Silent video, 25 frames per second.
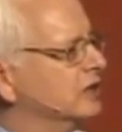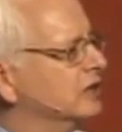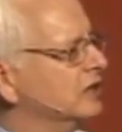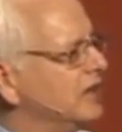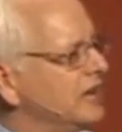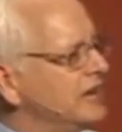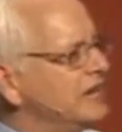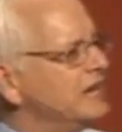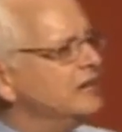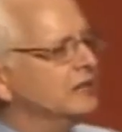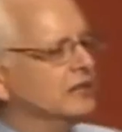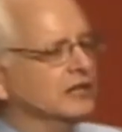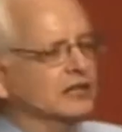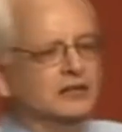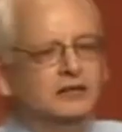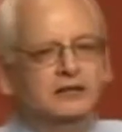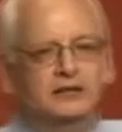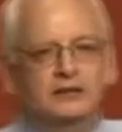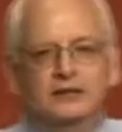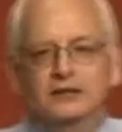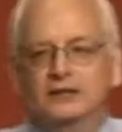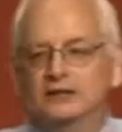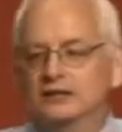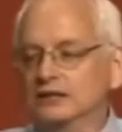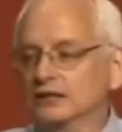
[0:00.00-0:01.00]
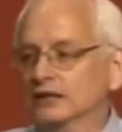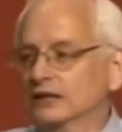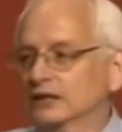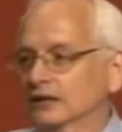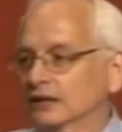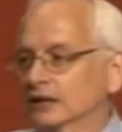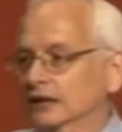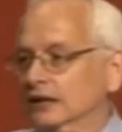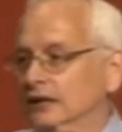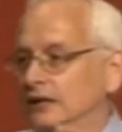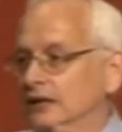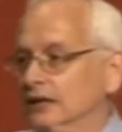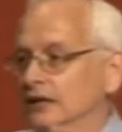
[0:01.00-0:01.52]
laity
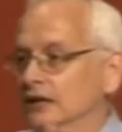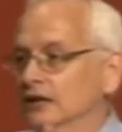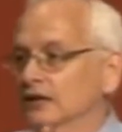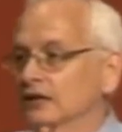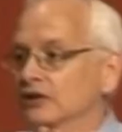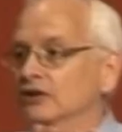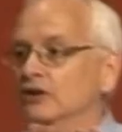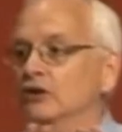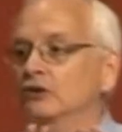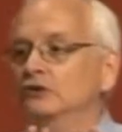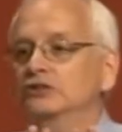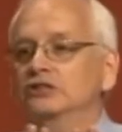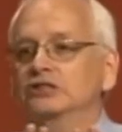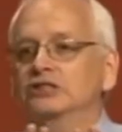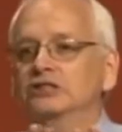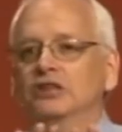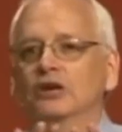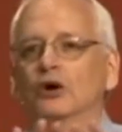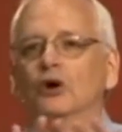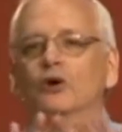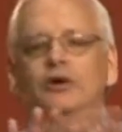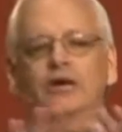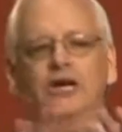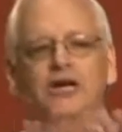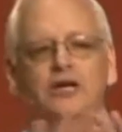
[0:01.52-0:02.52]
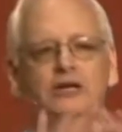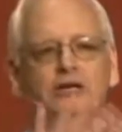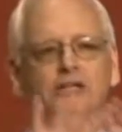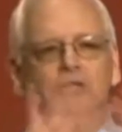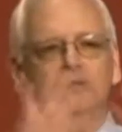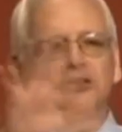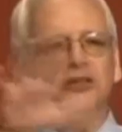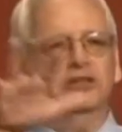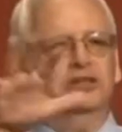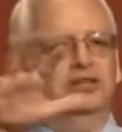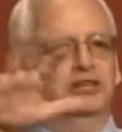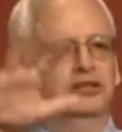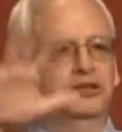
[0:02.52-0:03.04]
don't just say, okay,
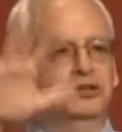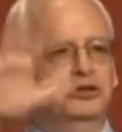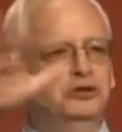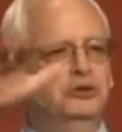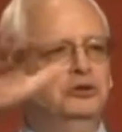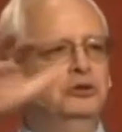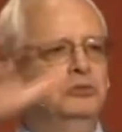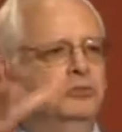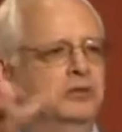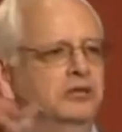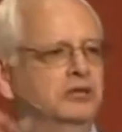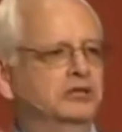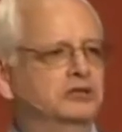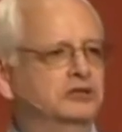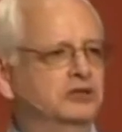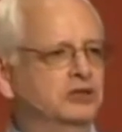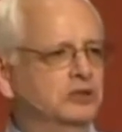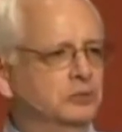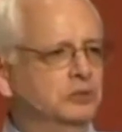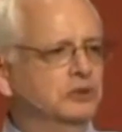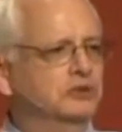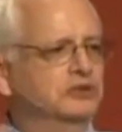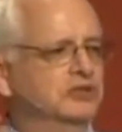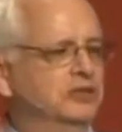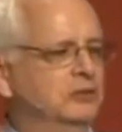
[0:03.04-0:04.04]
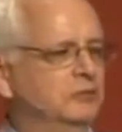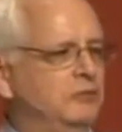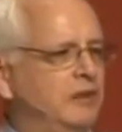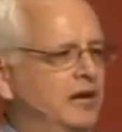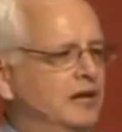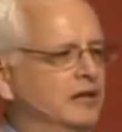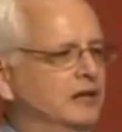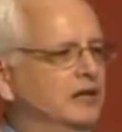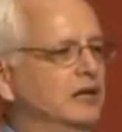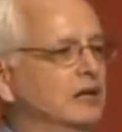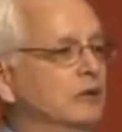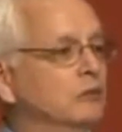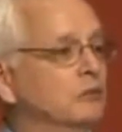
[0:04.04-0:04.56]
you're here, you do ministry, we'll sit back
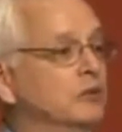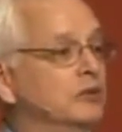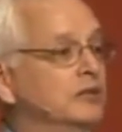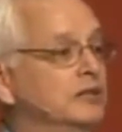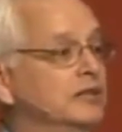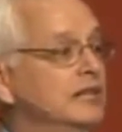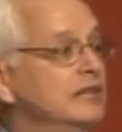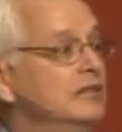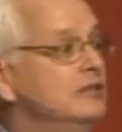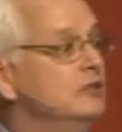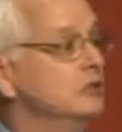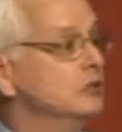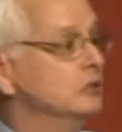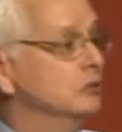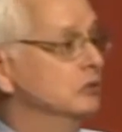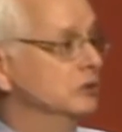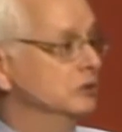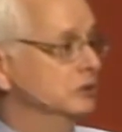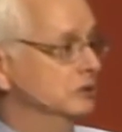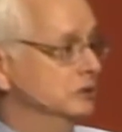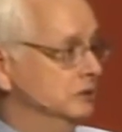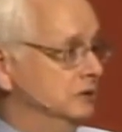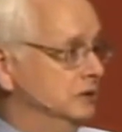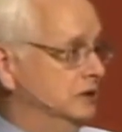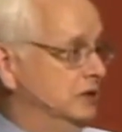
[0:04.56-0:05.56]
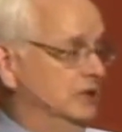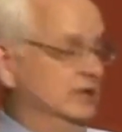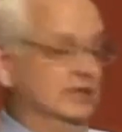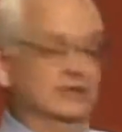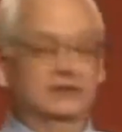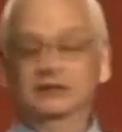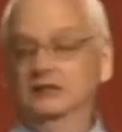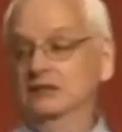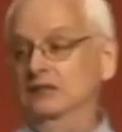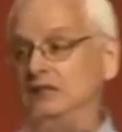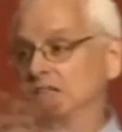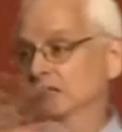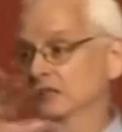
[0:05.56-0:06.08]
and take. What they do
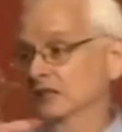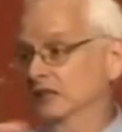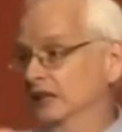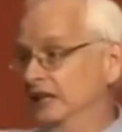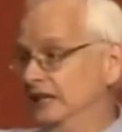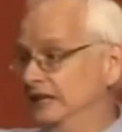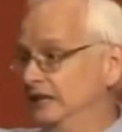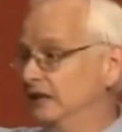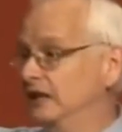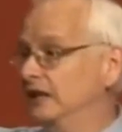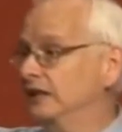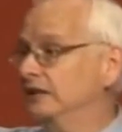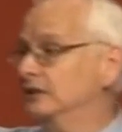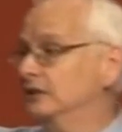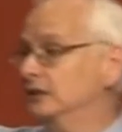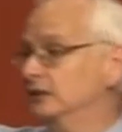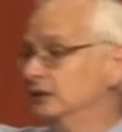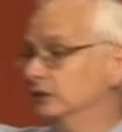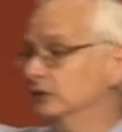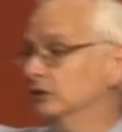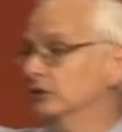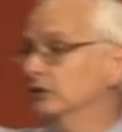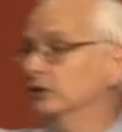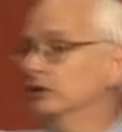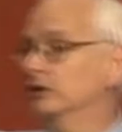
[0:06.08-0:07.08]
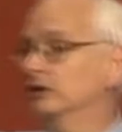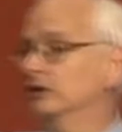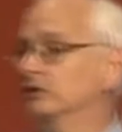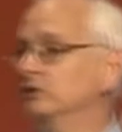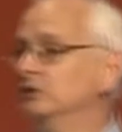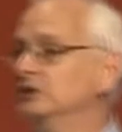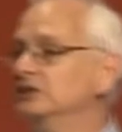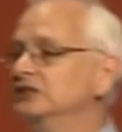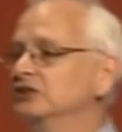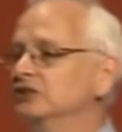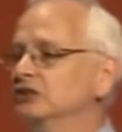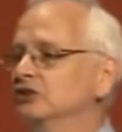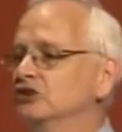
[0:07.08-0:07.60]
in the late 19th and early
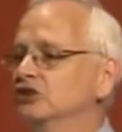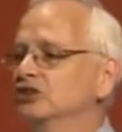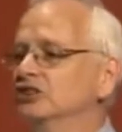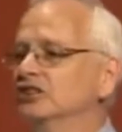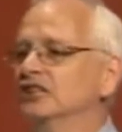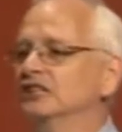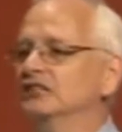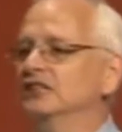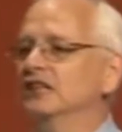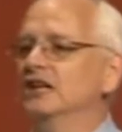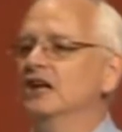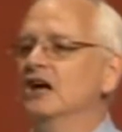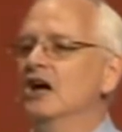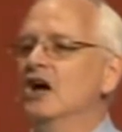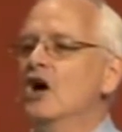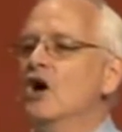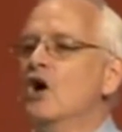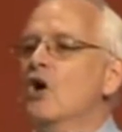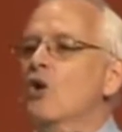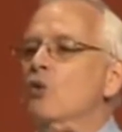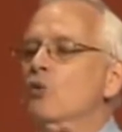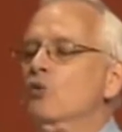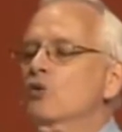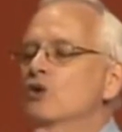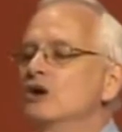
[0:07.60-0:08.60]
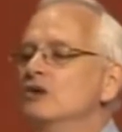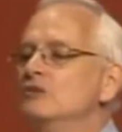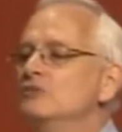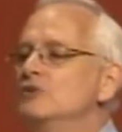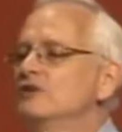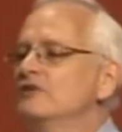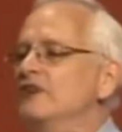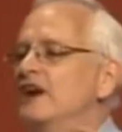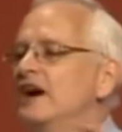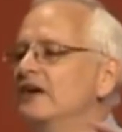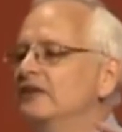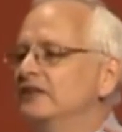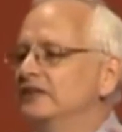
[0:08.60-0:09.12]
20th centuries, they say, we'll
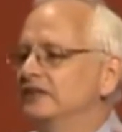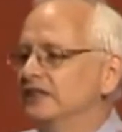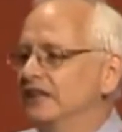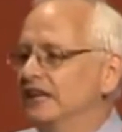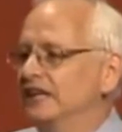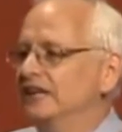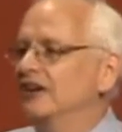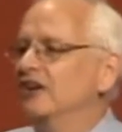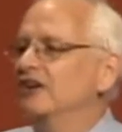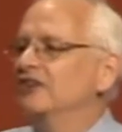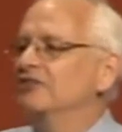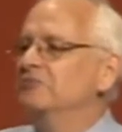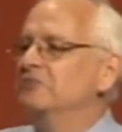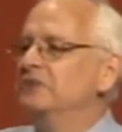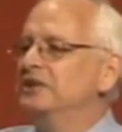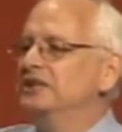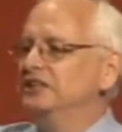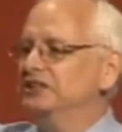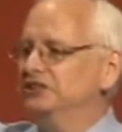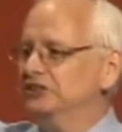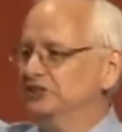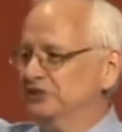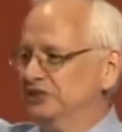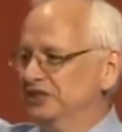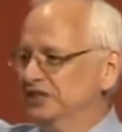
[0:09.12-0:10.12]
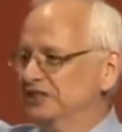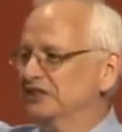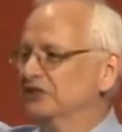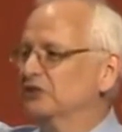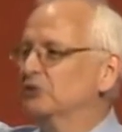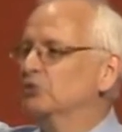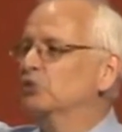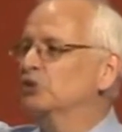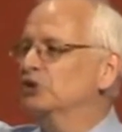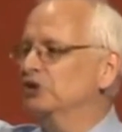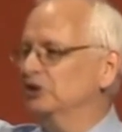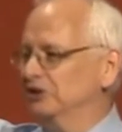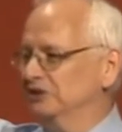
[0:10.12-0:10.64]
move out and take on ministry in the
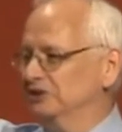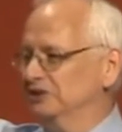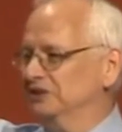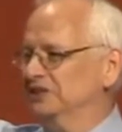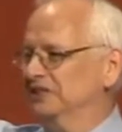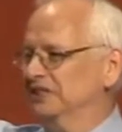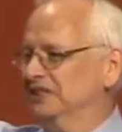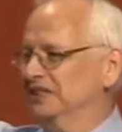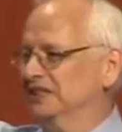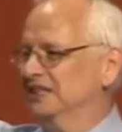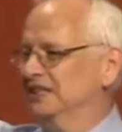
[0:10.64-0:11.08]
world.